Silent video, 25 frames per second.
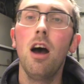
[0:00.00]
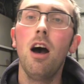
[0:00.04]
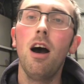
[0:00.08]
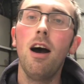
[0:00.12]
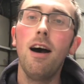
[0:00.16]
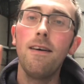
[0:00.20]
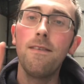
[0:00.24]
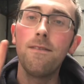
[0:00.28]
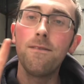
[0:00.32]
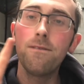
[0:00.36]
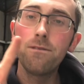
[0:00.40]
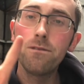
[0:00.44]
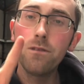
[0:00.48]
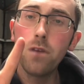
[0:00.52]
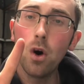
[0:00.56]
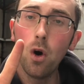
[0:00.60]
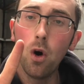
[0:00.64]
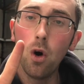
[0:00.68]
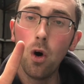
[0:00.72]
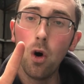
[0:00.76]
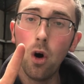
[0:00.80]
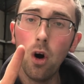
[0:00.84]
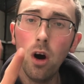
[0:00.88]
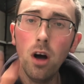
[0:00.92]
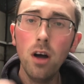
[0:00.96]
are
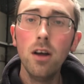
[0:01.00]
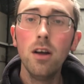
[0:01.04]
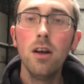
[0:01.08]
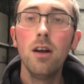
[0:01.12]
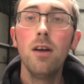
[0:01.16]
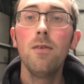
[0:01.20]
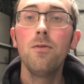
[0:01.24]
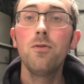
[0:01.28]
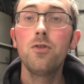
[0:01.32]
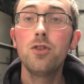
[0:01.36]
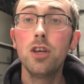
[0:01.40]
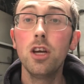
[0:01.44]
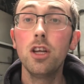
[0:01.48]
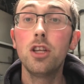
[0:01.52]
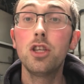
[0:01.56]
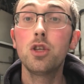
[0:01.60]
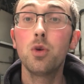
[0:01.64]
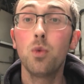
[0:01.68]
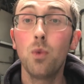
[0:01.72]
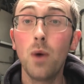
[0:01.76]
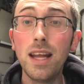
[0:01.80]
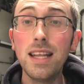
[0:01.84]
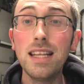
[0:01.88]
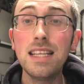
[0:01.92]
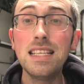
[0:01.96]
4 to
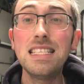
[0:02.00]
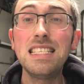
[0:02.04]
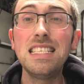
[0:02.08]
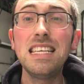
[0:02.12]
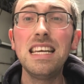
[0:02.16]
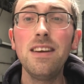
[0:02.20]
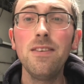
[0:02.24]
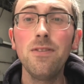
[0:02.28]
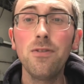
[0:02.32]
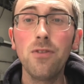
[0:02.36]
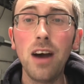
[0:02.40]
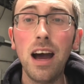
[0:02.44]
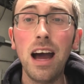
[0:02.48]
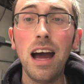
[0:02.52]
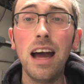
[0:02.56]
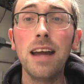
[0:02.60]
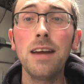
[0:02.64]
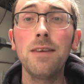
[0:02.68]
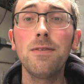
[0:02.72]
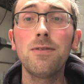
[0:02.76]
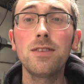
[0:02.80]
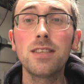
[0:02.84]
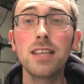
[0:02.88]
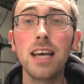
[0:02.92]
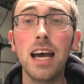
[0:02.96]

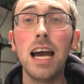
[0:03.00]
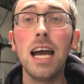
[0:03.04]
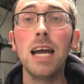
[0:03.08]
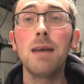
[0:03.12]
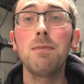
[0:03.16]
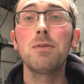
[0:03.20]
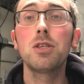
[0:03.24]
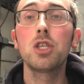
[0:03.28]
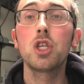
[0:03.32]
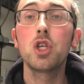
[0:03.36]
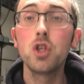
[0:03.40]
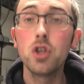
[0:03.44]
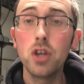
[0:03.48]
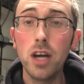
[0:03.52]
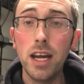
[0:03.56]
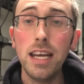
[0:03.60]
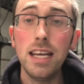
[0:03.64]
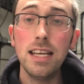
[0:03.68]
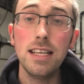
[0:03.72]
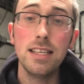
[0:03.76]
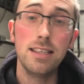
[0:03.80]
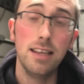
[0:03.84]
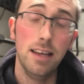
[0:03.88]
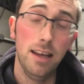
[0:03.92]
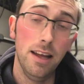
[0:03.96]
25 times
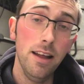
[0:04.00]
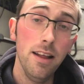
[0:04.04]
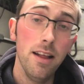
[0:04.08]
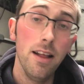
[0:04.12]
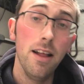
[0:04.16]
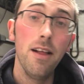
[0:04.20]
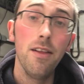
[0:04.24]
greater